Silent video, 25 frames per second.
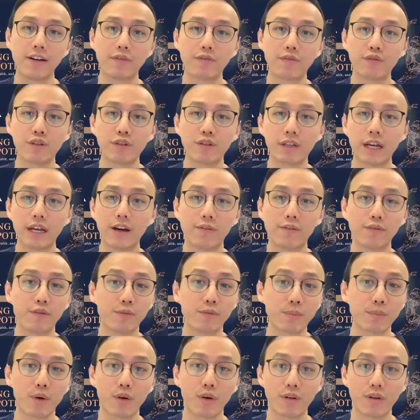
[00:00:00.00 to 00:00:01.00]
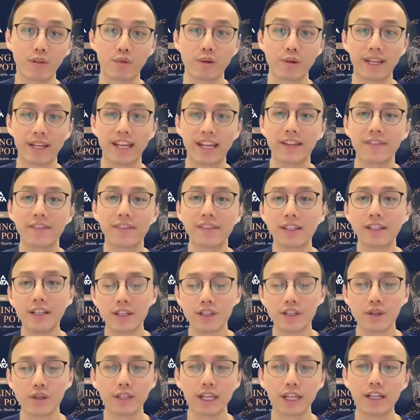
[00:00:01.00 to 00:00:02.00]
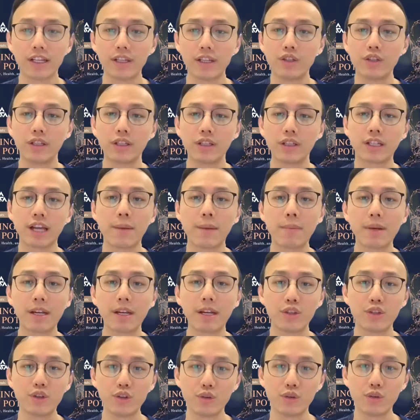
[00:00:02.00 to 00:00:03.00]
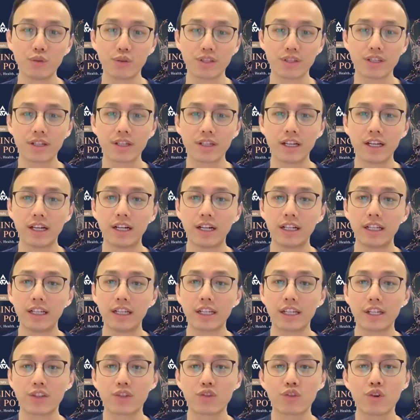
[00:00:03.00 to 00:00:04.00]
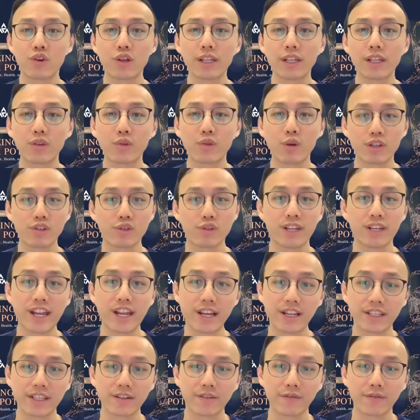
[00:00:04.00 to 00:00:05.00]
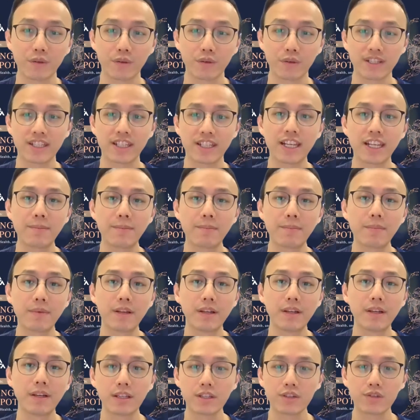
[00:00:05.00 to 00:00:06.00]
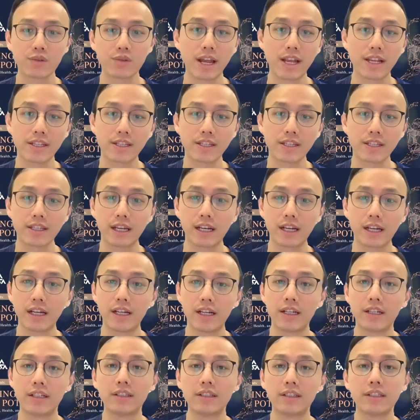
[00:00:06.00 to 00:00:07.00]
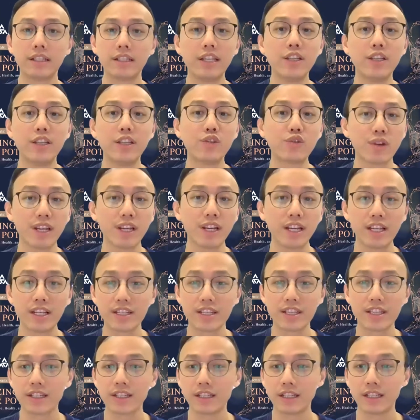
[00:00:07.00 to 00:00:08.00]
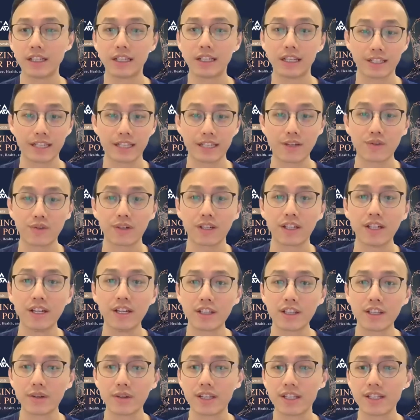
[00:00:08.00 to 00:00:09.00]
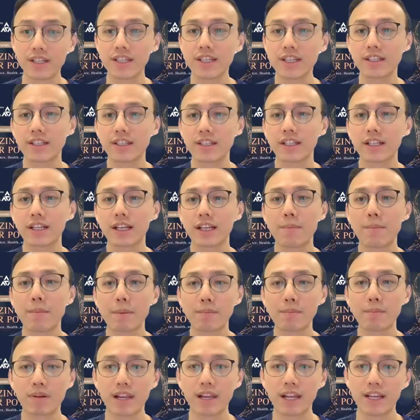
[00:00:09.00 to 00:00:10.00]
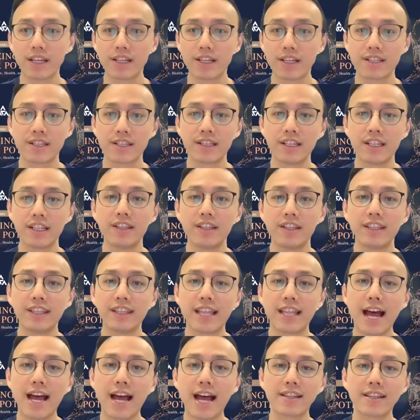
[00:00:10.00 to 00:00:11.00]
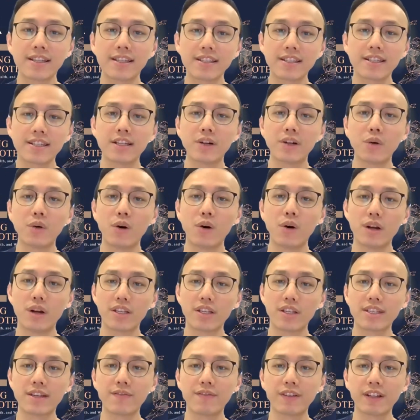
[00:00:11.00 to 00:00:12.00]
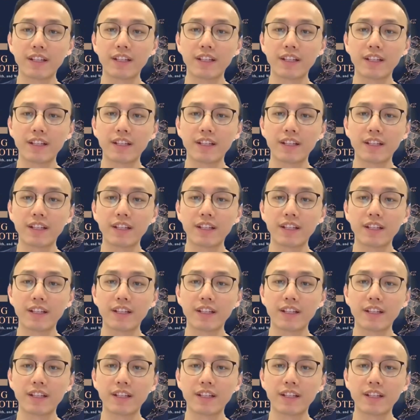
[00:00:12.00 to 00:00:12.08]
football, cricket, so they commonly use electronic questionnaires for sleep, stress, injuries, etc. So is it commonplace in dance or something